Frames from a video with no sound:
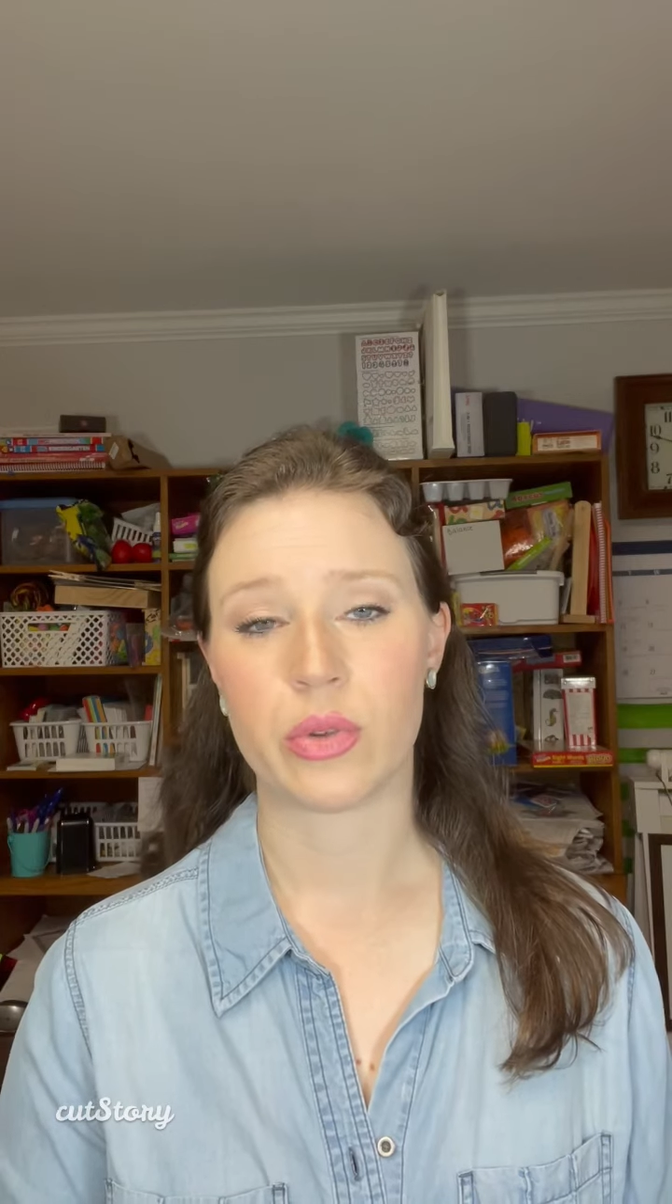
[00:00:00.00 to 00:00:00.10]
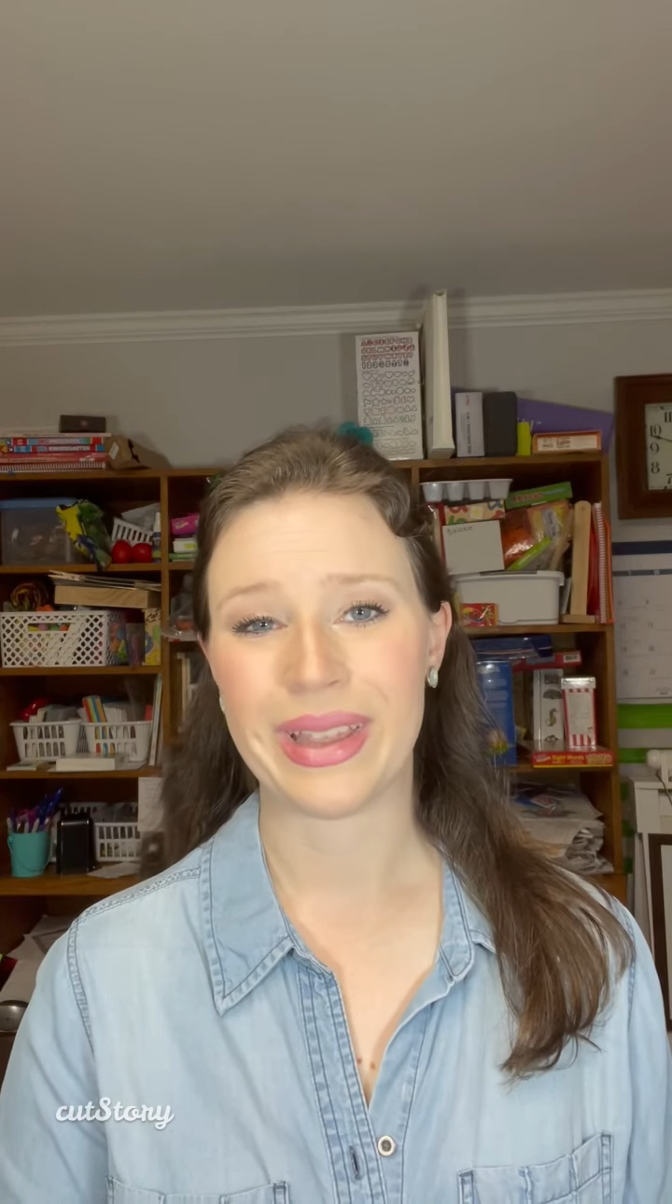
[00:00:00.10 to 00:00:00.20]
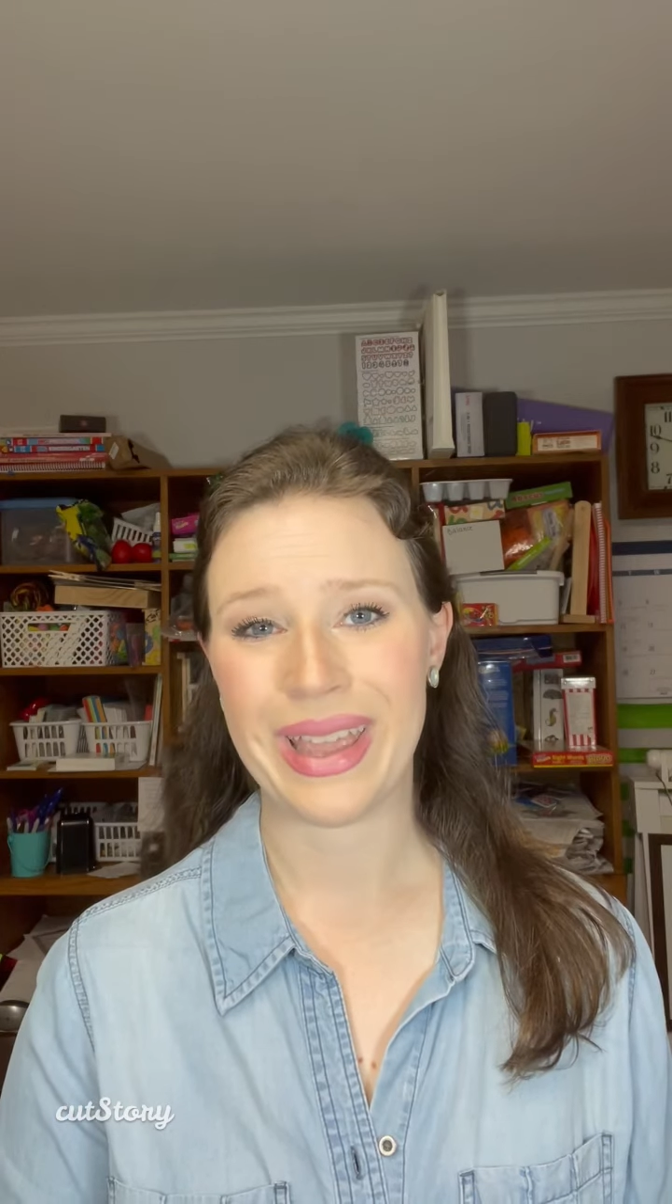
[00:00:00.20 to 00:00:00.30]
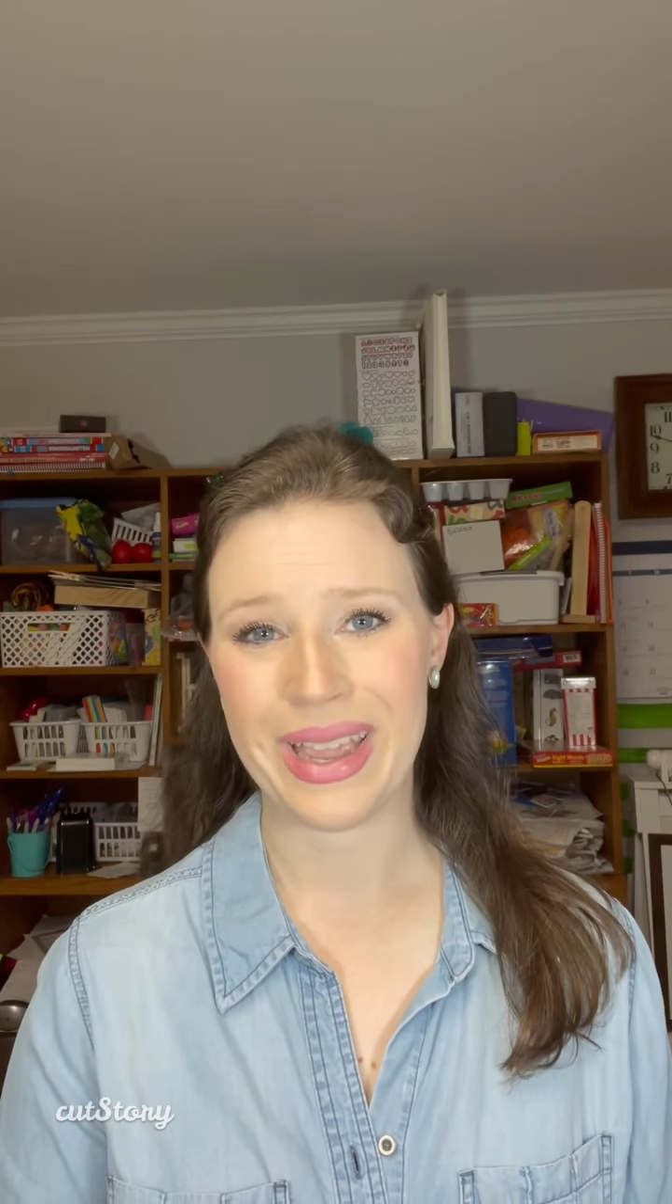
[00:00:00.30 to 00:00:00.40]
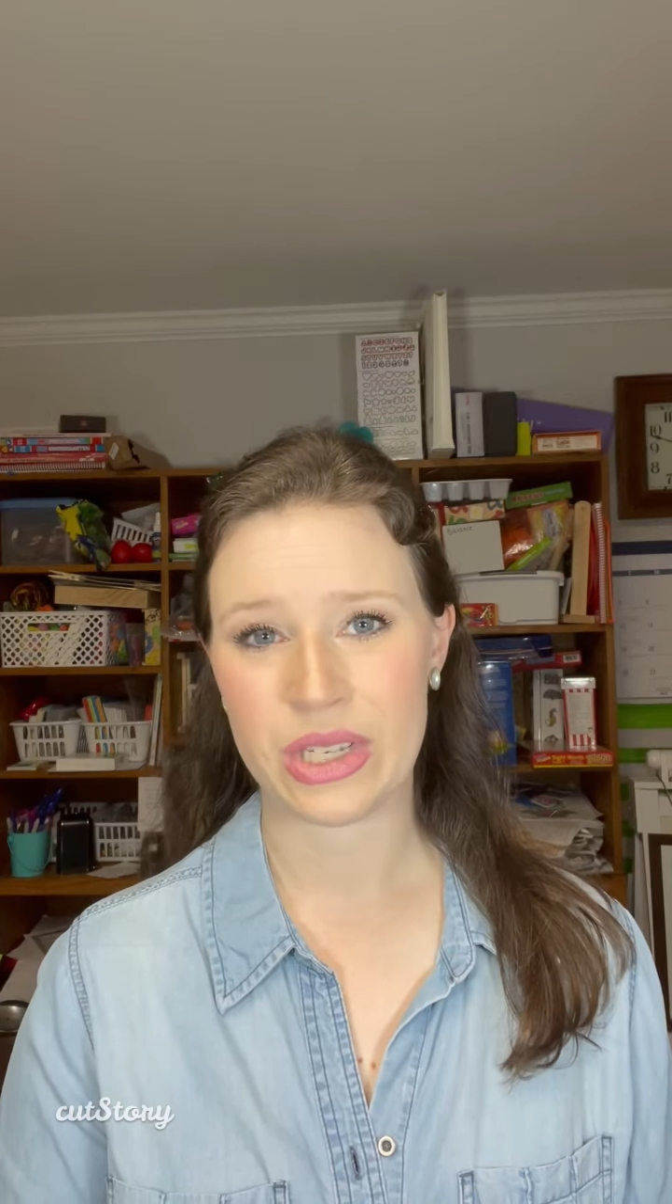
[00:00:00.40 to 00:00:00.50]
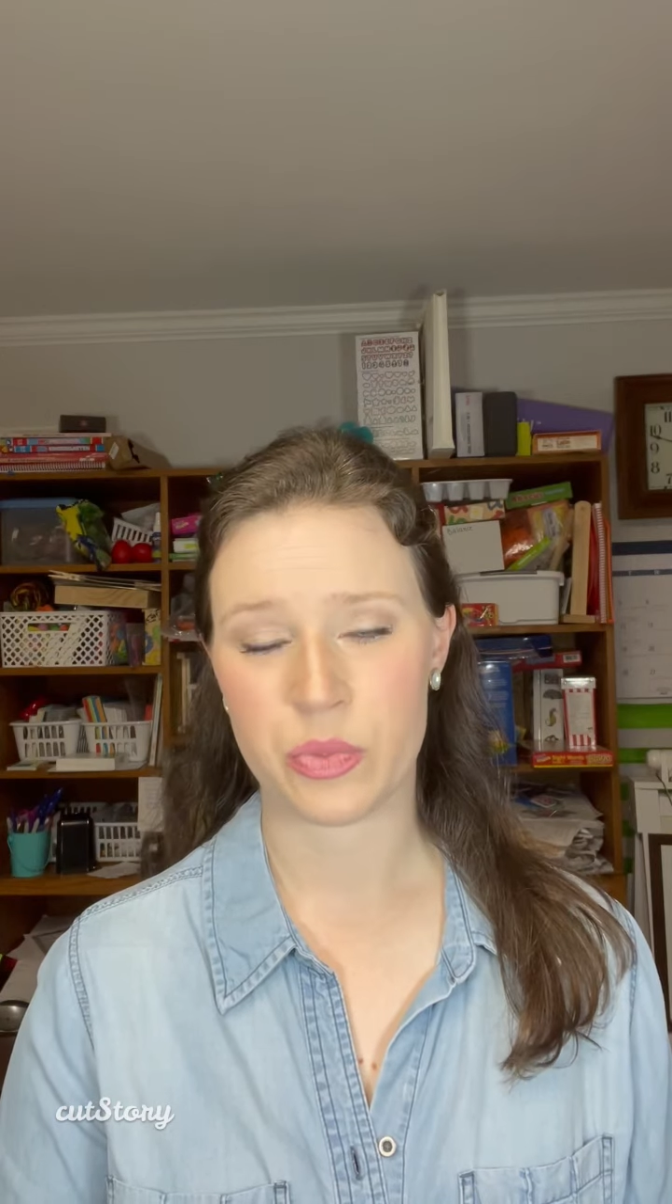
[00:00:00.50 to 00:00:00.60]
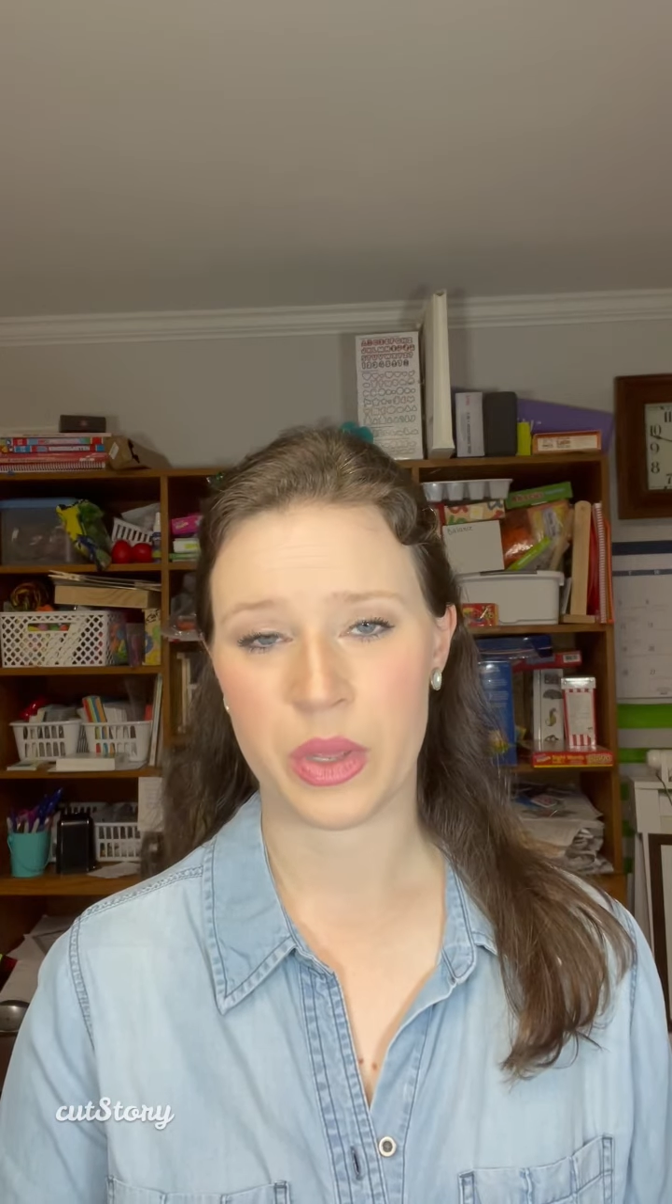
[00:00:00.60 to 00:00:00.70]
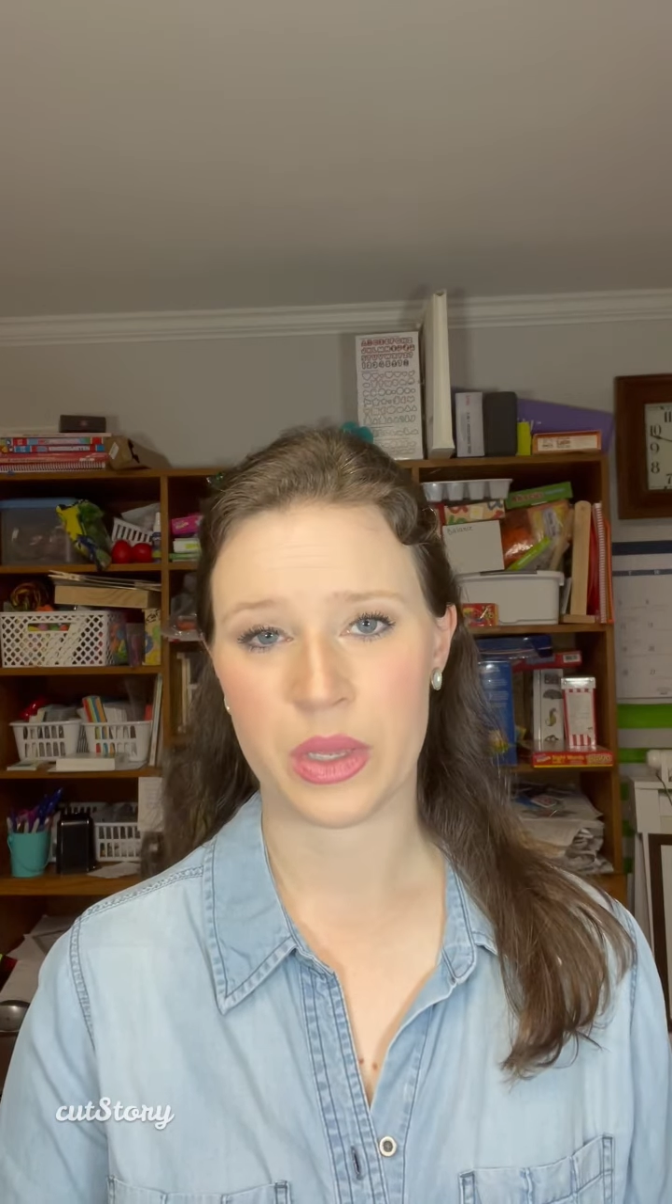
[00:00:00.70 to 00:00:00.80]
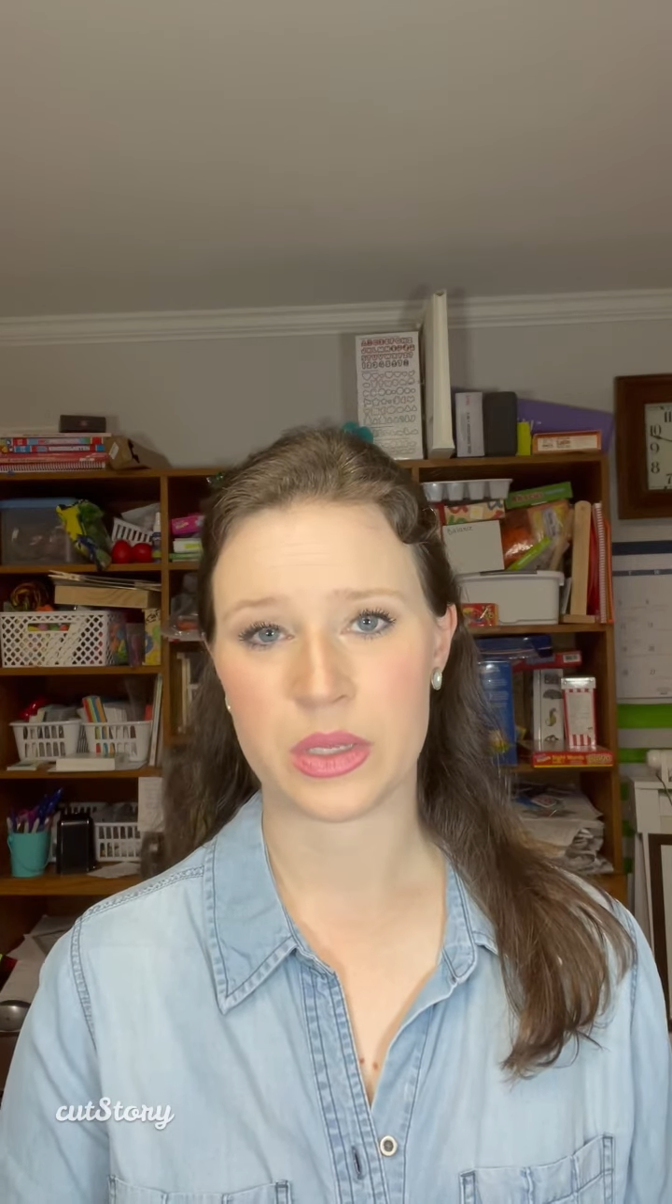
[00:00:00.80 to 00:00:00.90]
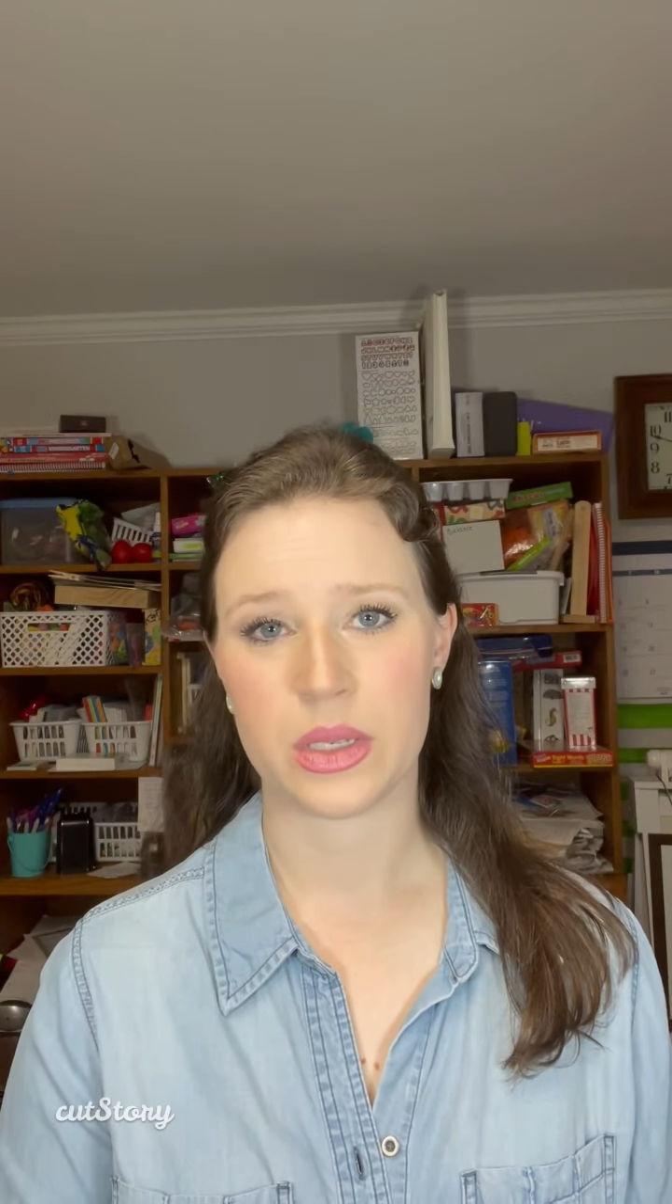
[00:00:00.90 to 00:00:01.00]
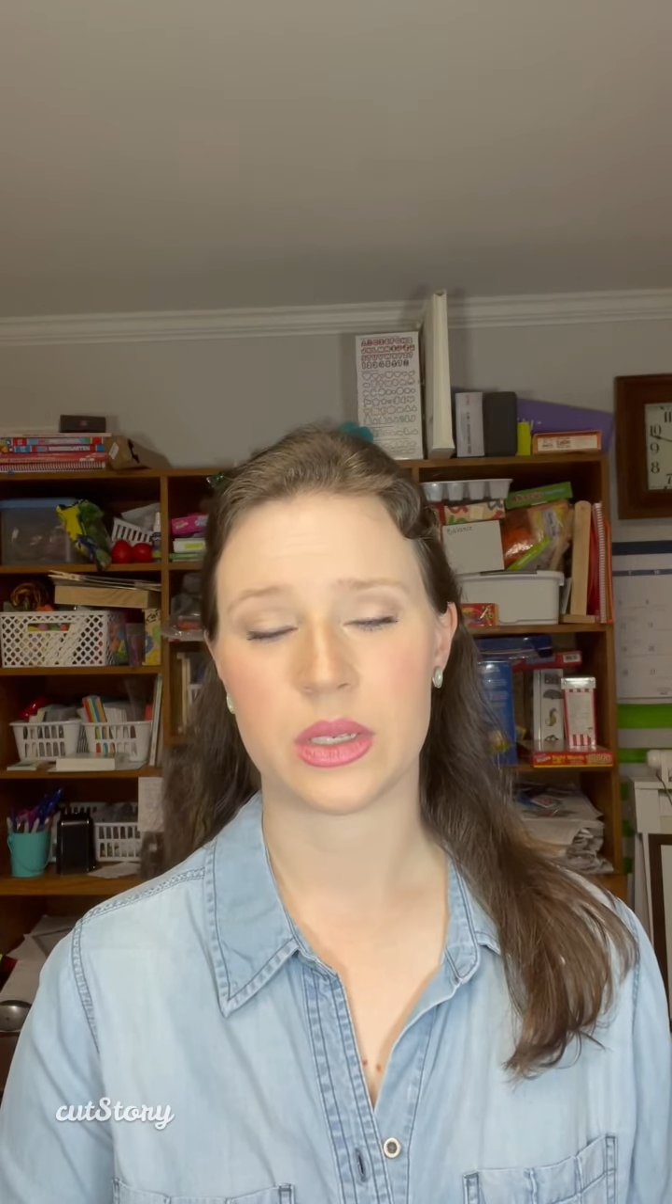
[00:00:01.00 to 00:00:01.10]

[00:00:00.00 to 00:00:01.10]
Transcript: engagement